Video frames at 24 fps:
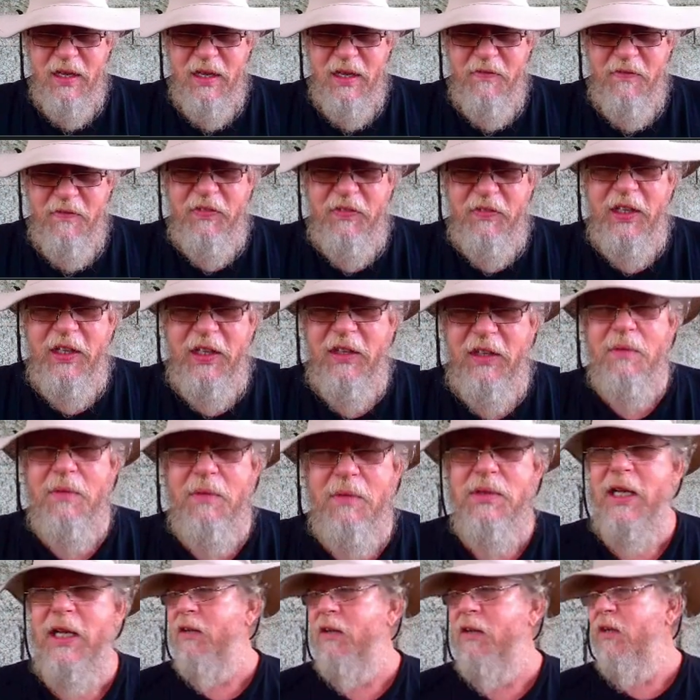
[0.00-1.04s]
15 thumbs
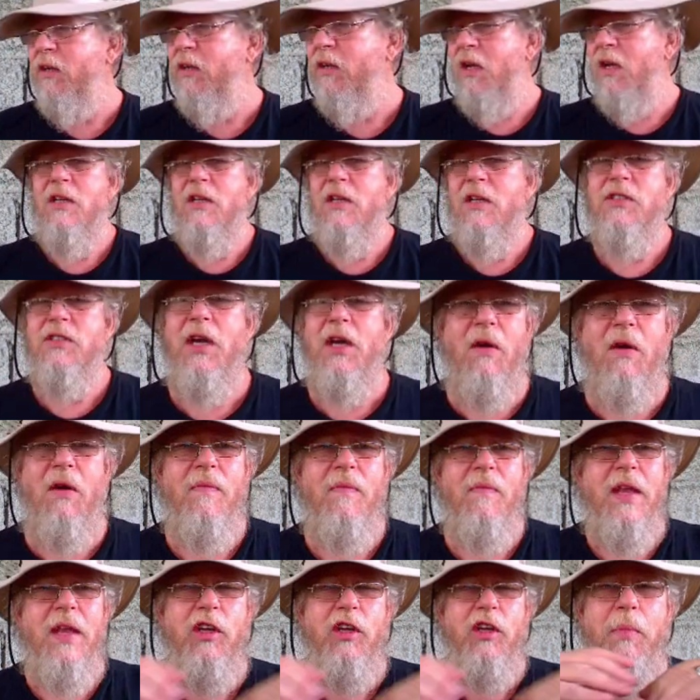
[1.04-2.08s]
down. So
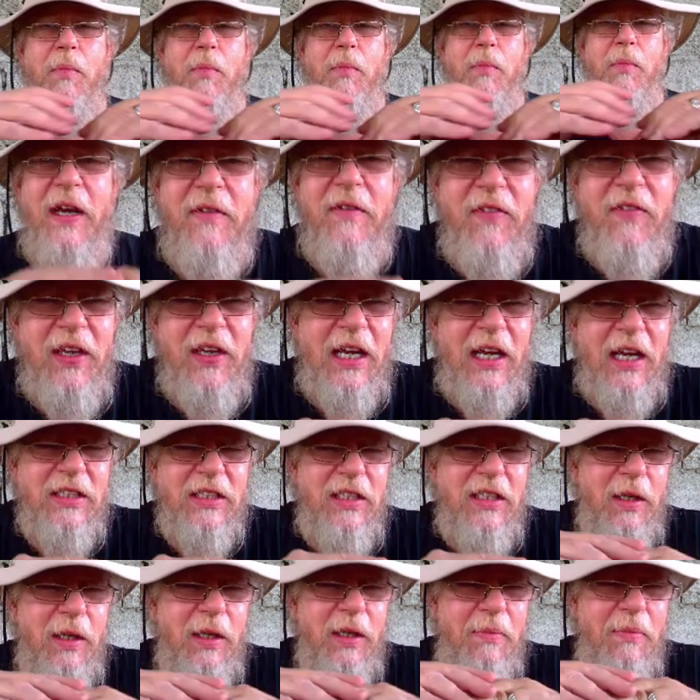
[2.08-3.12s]
do me a favor, if you guys
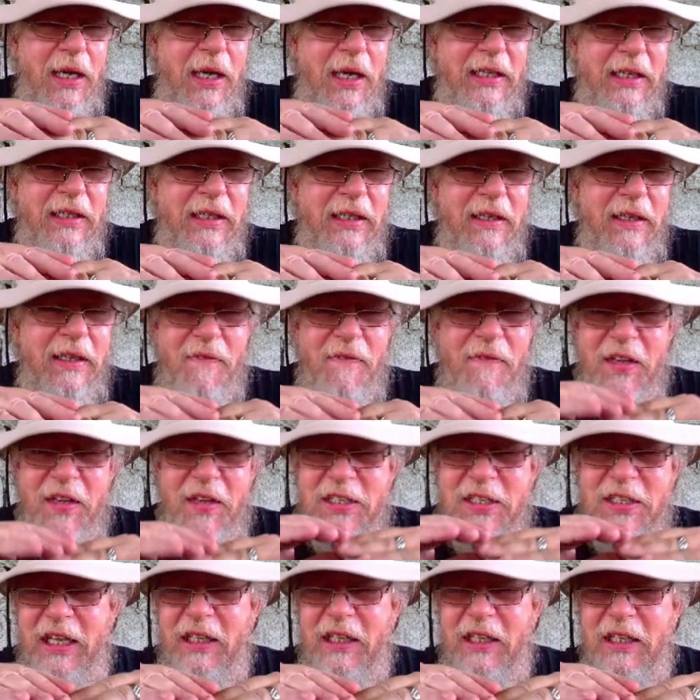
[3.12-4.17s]
know anybody that's
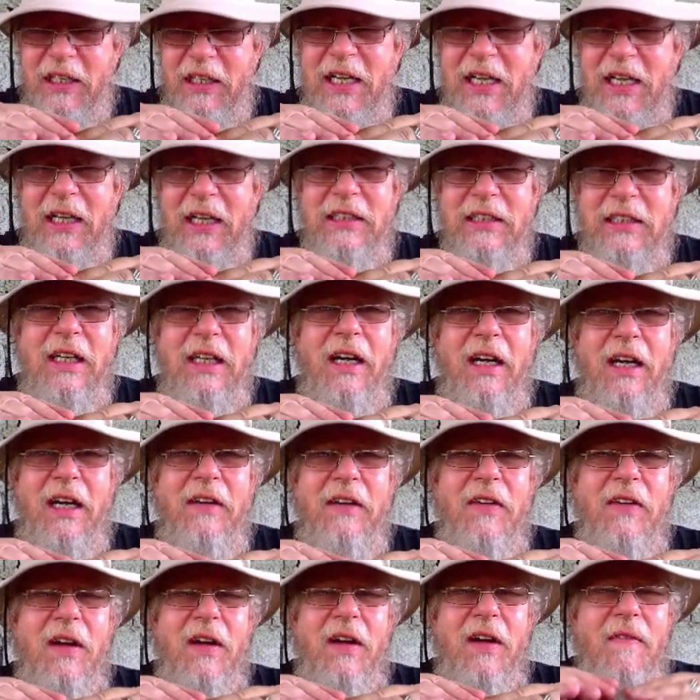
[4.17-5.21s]
into this kind of stuff,
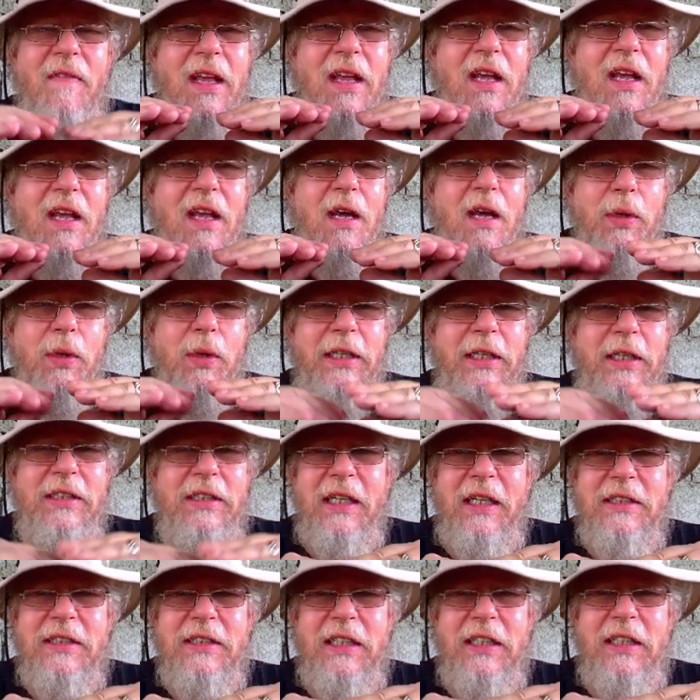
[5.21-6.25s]
please
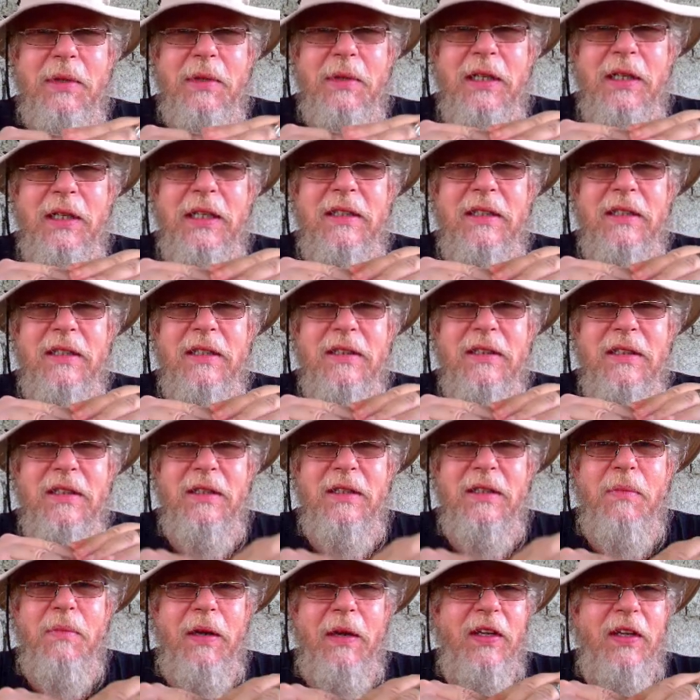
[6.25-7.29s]
send them a link to
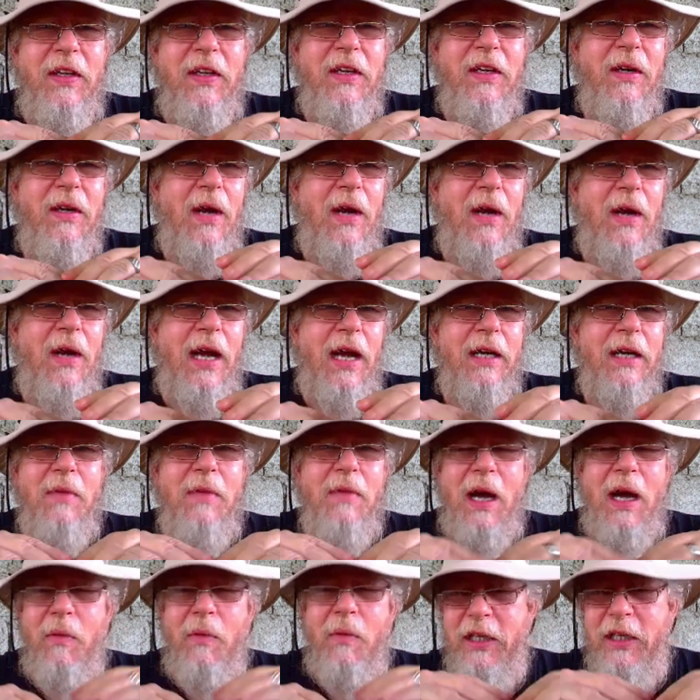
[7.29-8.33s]
my video, write them.
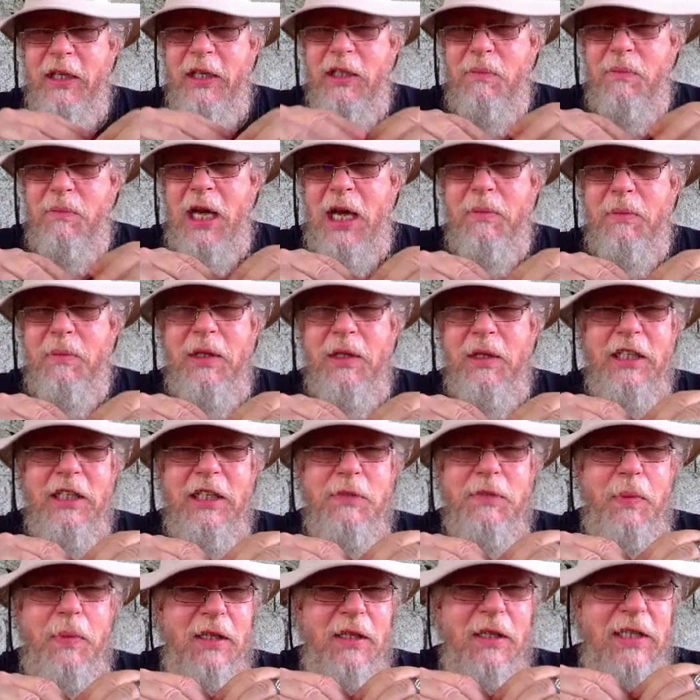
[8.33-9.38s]
I want to get to the bottom of this,
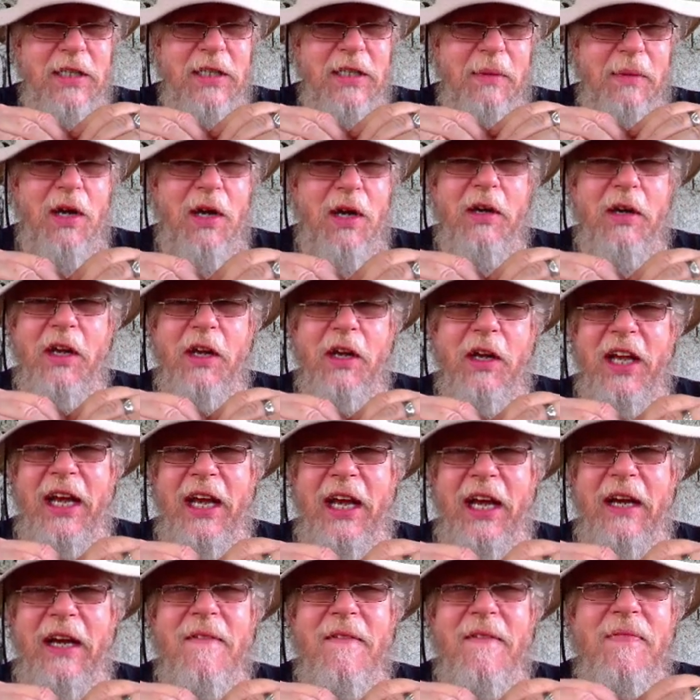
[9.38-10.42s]
because I'm starting to think
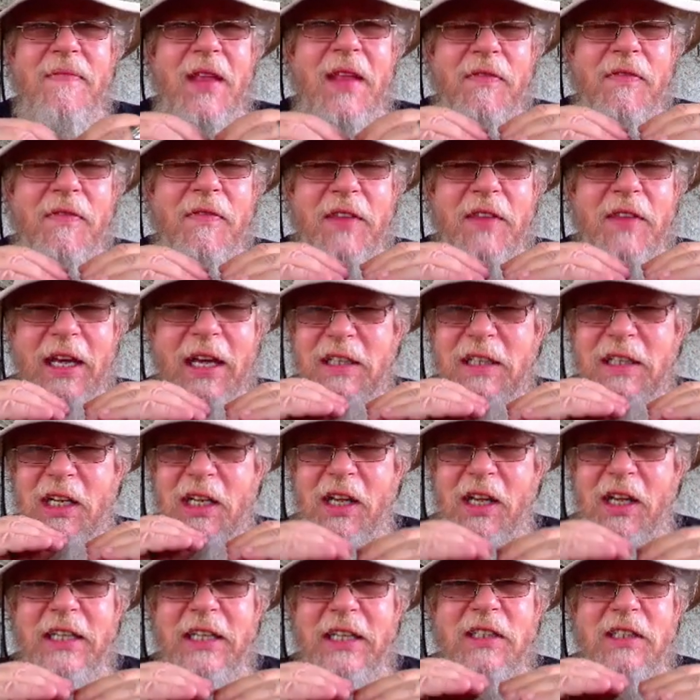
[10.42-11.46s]
that
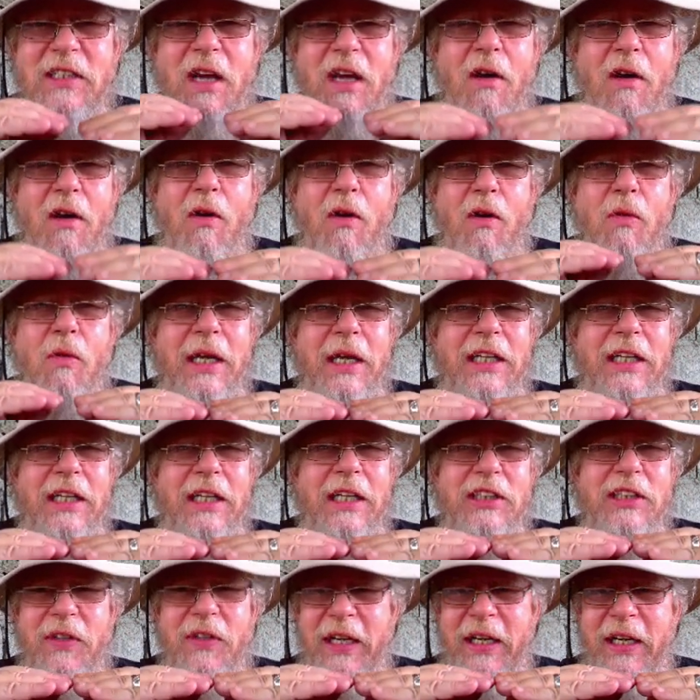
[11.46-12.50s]
Kleck's whole
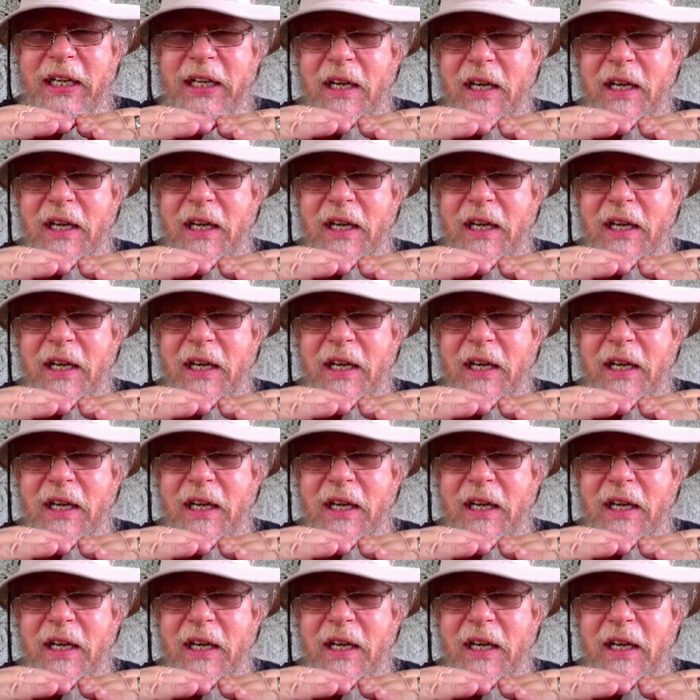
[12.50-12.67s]
ministry